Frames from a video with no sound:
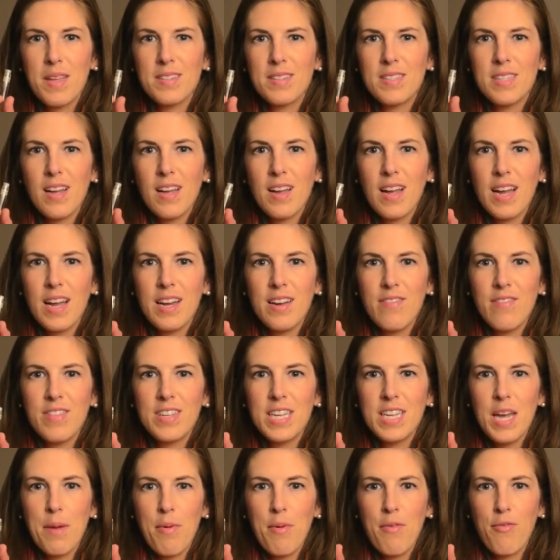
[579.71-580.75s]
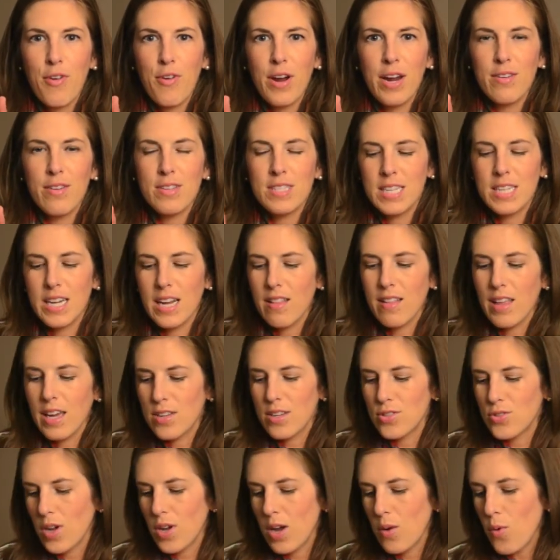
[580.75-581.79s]
It's not kind of the type of fragrance that I
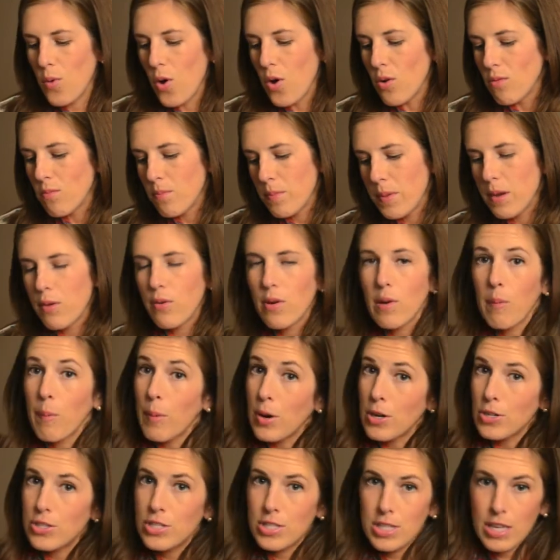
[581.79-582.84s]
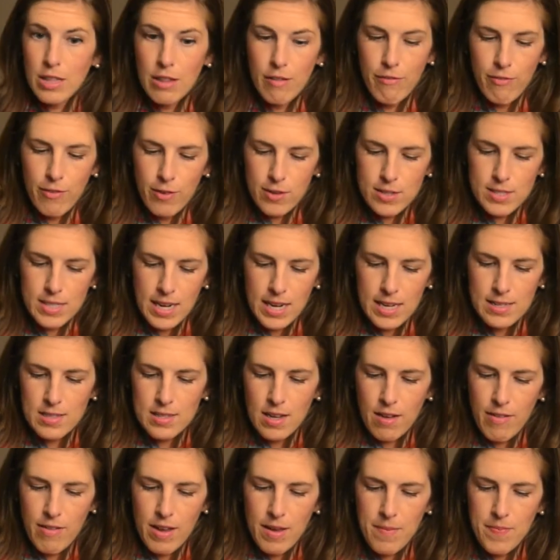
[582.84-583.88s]
like, so I won't be repurchasing the full size
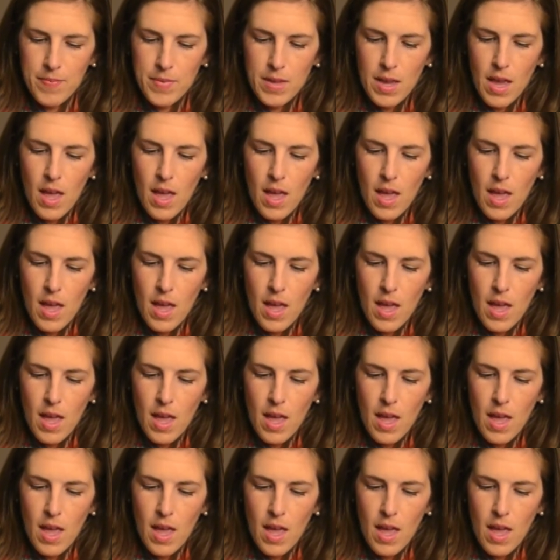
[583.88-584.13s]
of it.